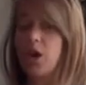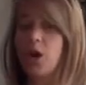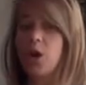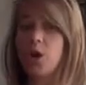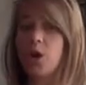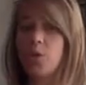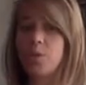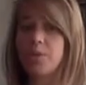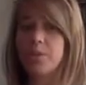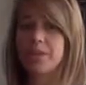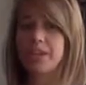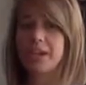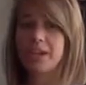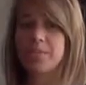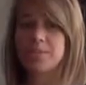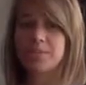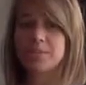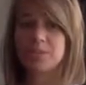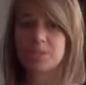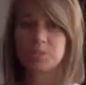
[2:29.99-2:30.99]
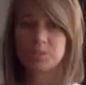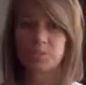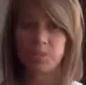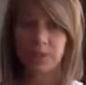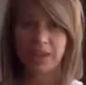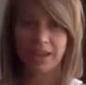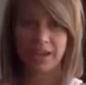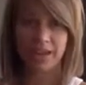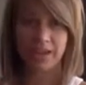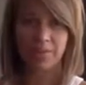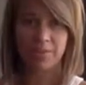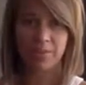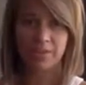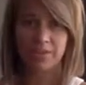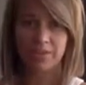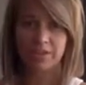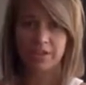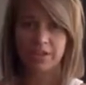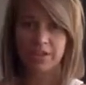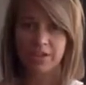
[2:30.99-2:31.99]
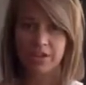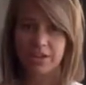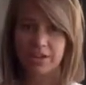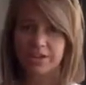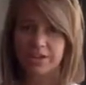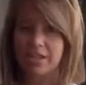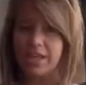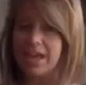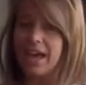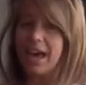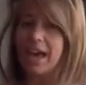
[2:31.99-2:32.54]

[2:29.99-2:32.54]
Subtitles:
open up, spread out my fingers,